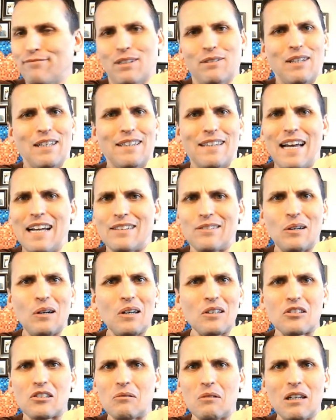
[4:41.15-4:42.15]
Like, that's
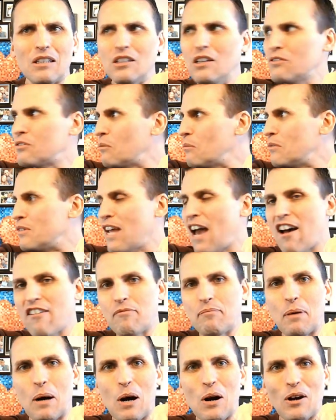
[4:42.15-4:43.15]
awesome. I love some
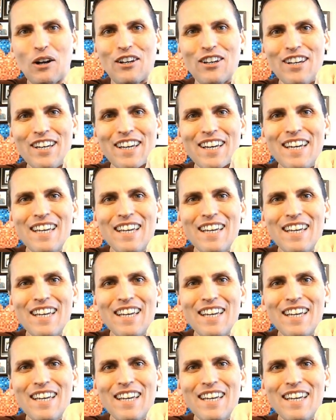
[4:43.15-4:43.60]
Daft Punk.